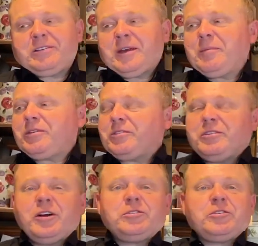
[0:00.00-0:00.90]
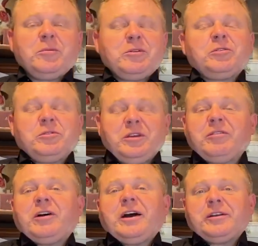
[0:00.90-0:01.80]
say Mr. Delcher or Miss
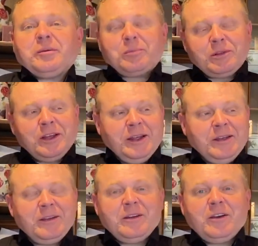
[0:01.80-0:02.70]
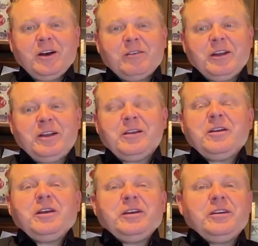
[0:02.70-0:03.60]
Olivo had a complaint. All right.
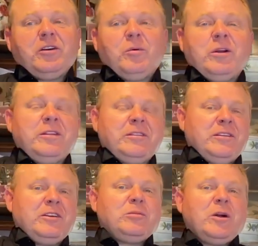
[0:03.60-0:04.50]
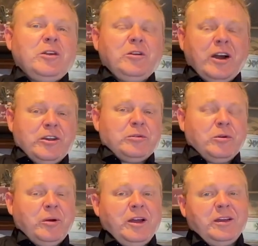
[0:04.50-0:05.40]
One of the things while you guys were
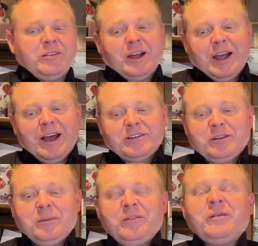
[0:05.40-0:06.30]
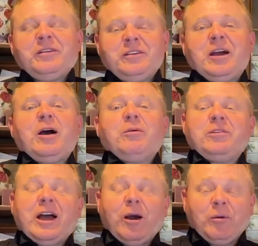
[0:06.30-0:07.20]
away is I asked them if everything,
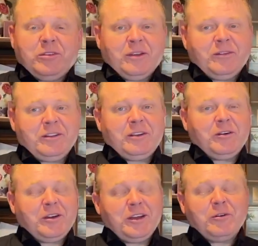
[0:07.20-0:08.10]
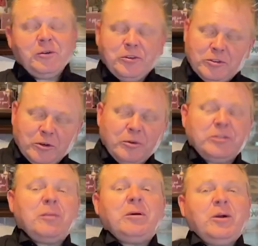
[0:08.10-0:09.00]
how is everything? Okay, you should always
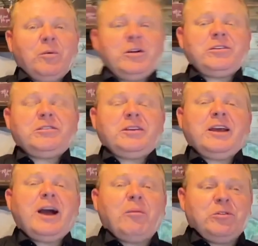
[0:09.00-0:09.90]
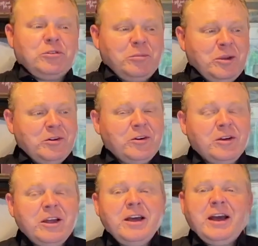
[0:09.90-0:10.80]
come by once and say, how was your
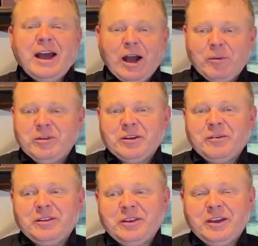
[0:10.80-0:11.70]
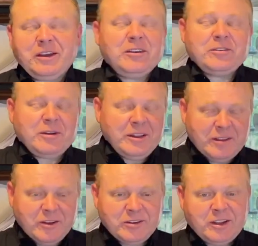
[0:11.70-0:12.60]
meal? How is everything? Is there anything
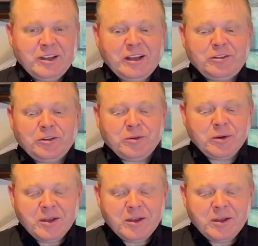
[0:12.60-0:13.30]
else I can get you?